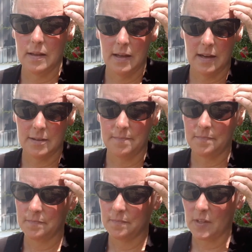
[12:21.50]

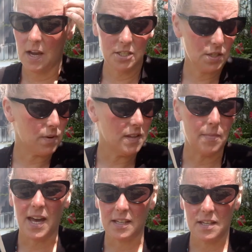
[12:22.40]
I just read the
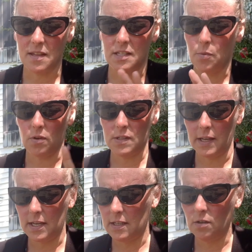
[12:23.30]
backs of these books.
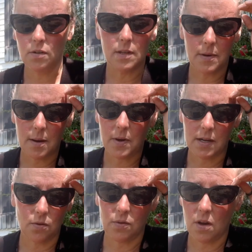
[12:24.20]
Like, I didn't look them up. I
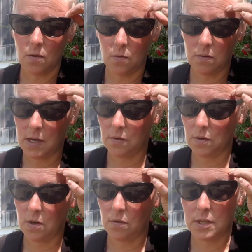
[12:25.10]
don't know.
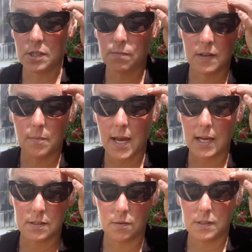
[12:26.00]
I just read the
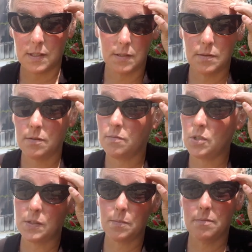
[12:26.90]
backs, so this is
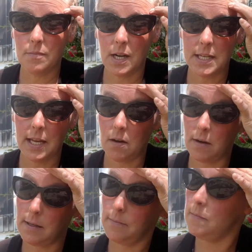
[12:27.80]
just my take
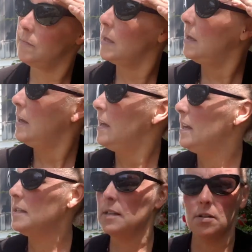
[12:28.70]
on it.
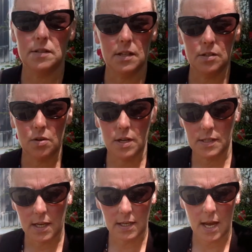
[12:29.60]
His little sister is
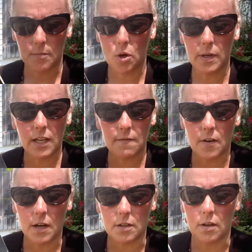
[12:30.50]
kidnapped. Nobody can
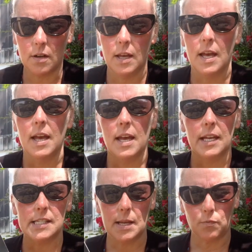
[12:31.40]
find her,
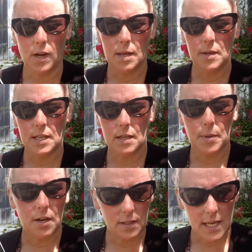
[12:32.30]
except Raimi
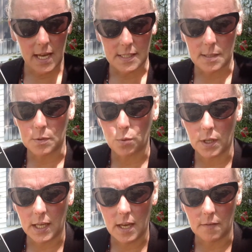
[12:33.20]
apparently has some sort
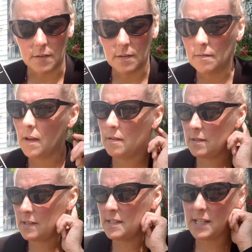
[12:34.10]
of gift.
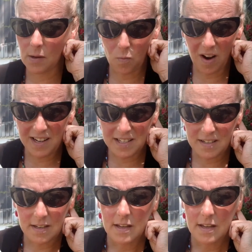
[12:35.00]
Doesn't say what.